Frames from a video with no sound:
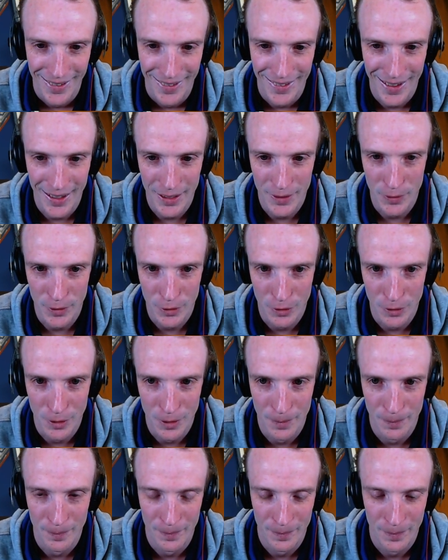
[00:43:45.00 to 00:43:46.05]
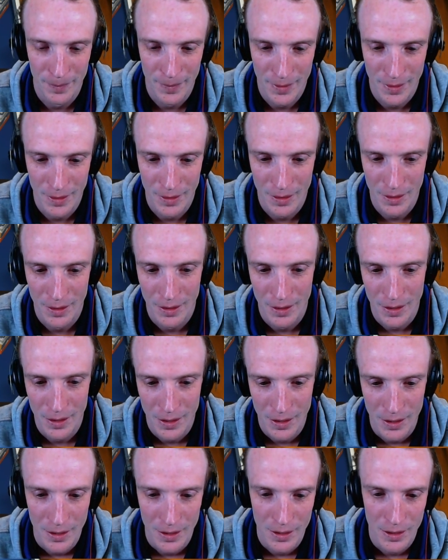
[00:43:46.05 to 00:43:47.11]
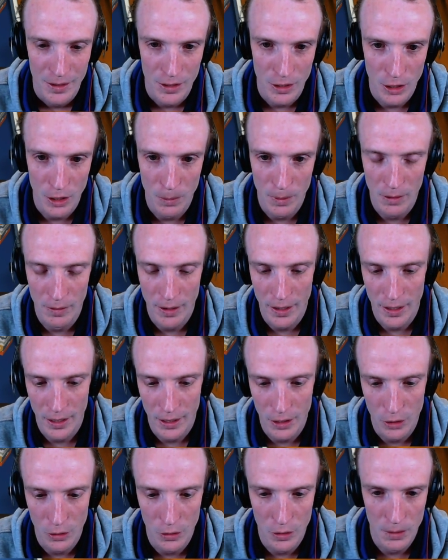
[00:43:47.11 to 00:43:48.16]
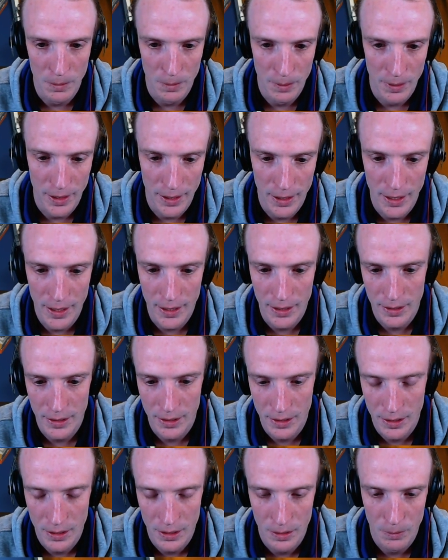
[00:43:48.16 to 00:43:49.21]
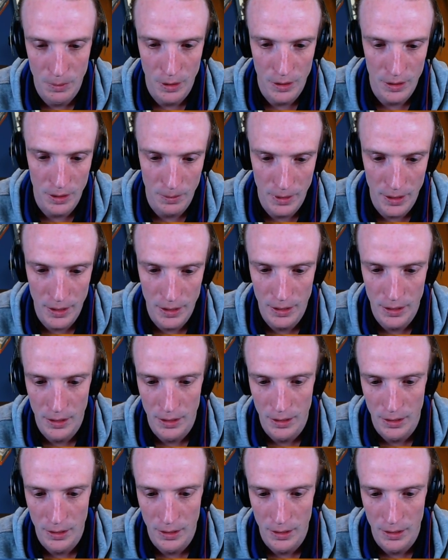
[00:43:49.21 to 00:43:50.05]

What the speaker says: That's for sure. So you could be running a Guzma play next, possibly.